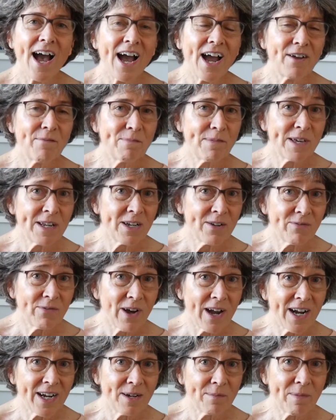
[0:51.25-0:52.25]
I've been
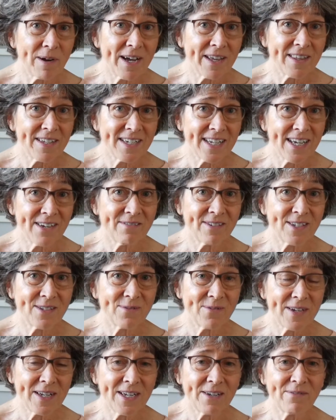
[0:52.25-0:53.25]
invited by the
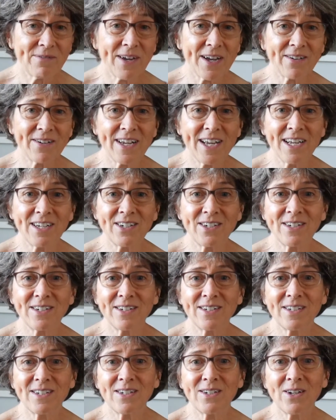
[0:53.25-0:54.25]
Phinney
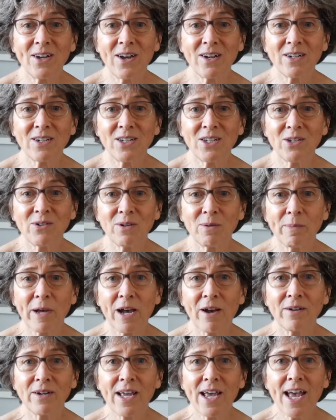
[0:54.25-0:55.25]
Foundation to talk to you
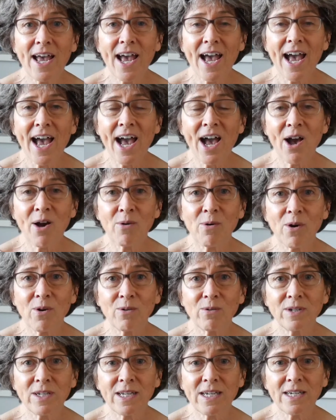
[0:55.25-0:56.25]
about how
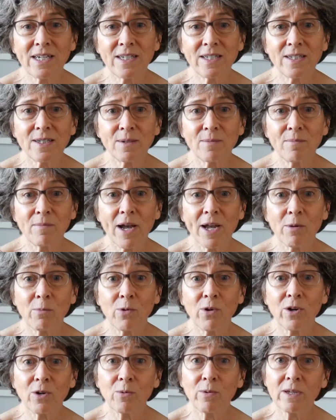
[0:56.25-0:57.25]
OTs might
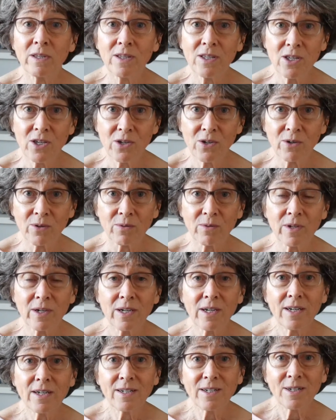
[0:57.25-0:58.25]
work with you
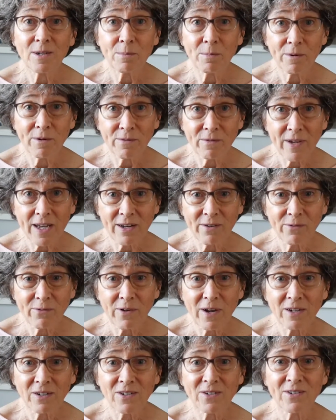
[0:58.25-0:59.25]
to prevent
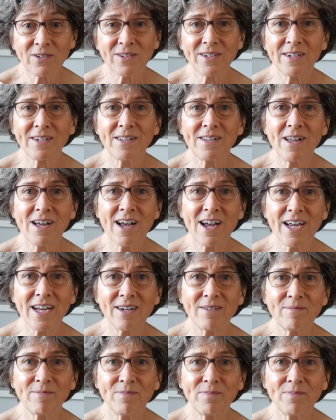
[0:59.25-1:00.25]
functional
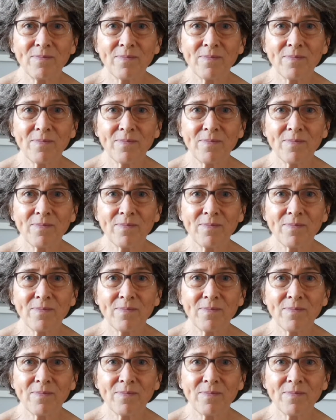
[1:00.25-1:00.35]
decline.